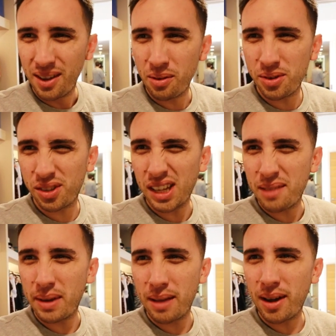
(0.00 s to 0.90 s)
what would you
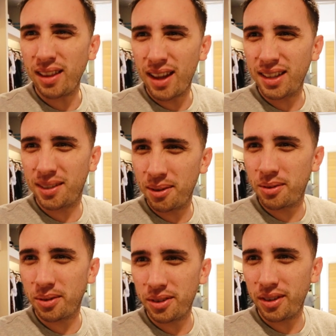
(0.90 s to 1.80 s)
say babe I like to
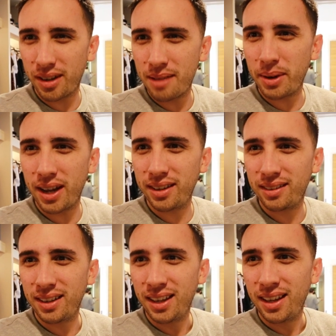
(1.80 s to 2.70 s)
look good don't I but I
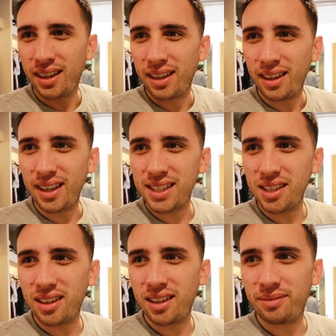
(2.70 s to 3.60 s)
you just have a it's
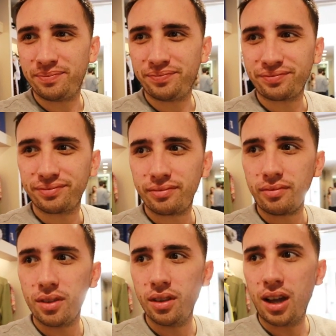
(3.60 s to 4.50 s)
casual not a,
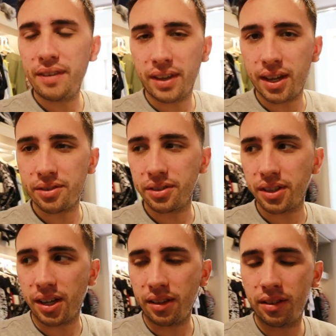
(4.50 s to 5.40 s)
style so I have a casual
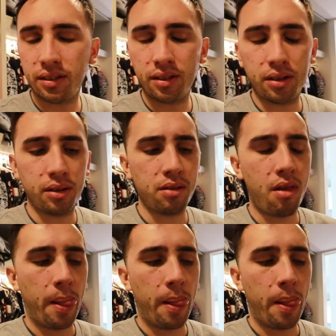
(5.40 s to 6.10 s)
style have a casual